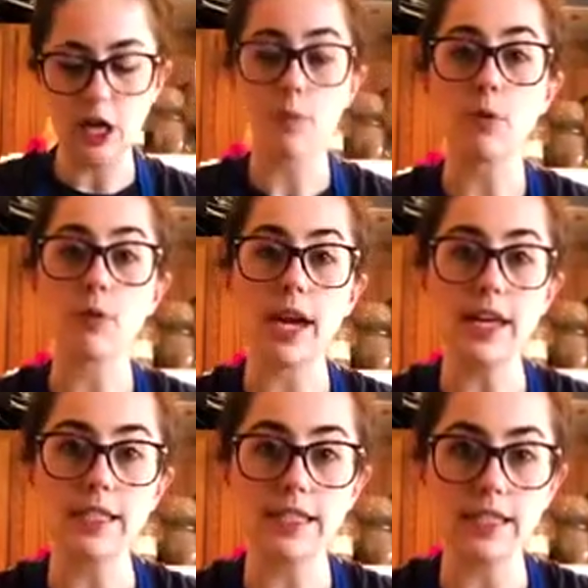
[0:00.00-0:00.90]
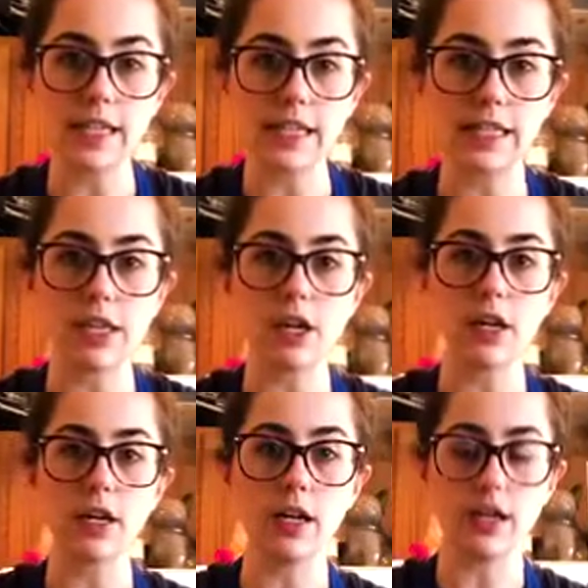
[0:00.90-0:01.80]
press
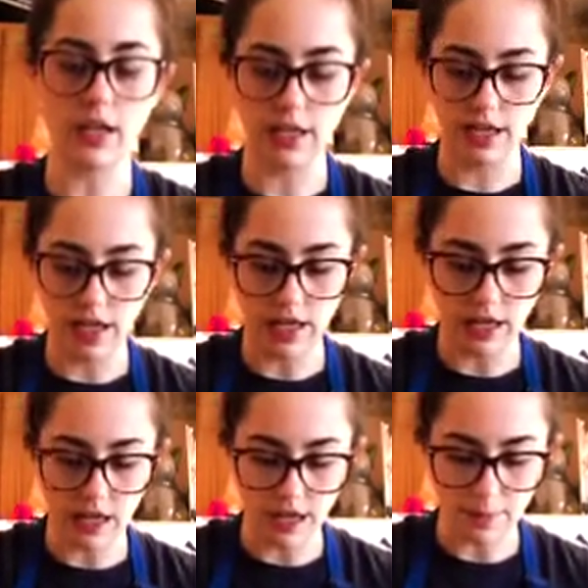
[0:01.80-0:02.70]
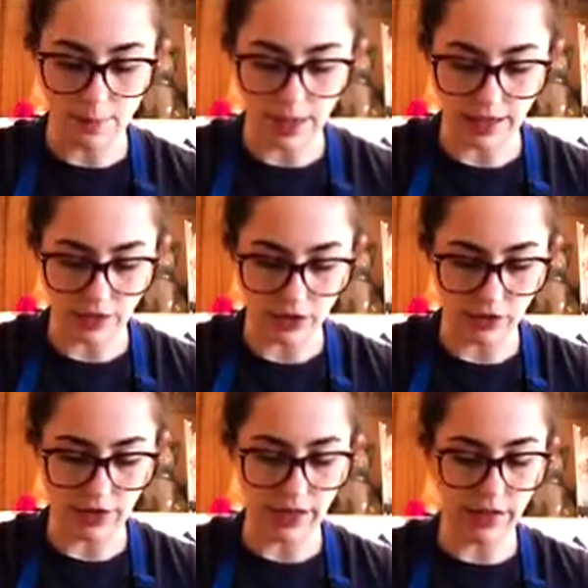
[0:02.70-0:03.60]
into my dough
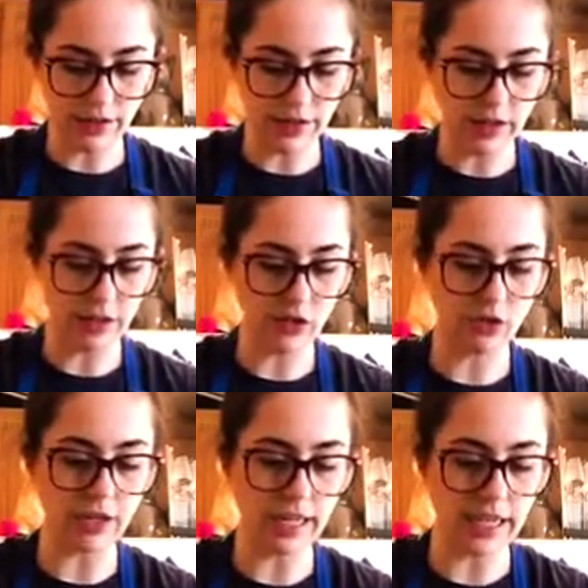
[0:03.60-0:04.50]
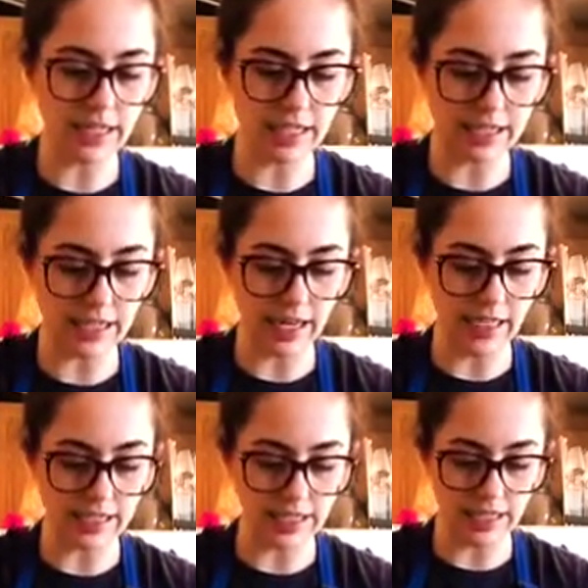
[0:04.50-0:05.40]
there, creating these
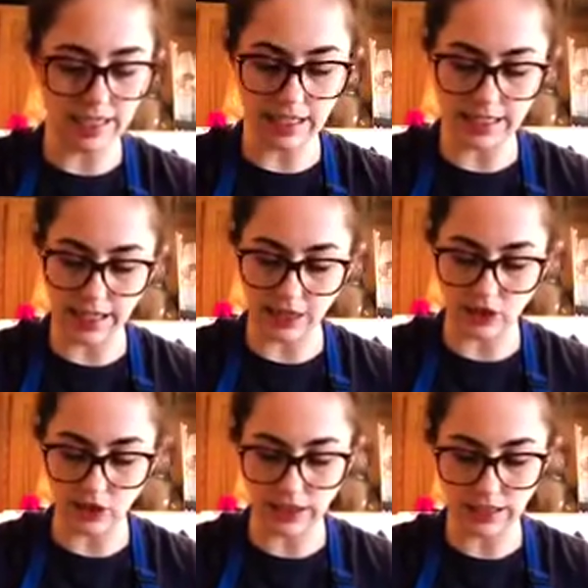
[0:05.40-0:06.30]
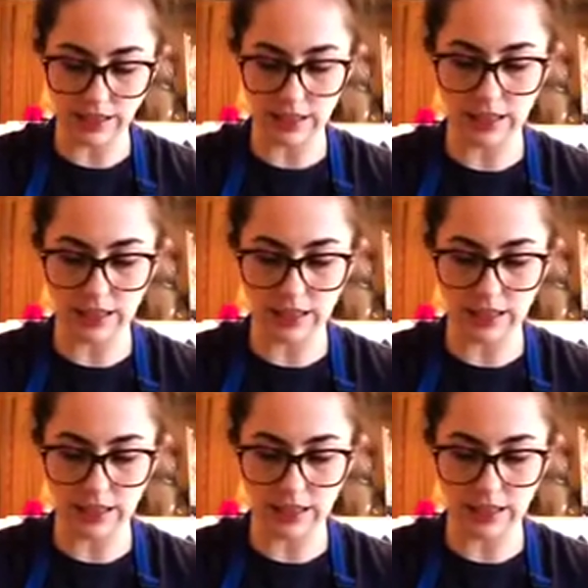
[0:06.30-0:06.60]
nice indentations.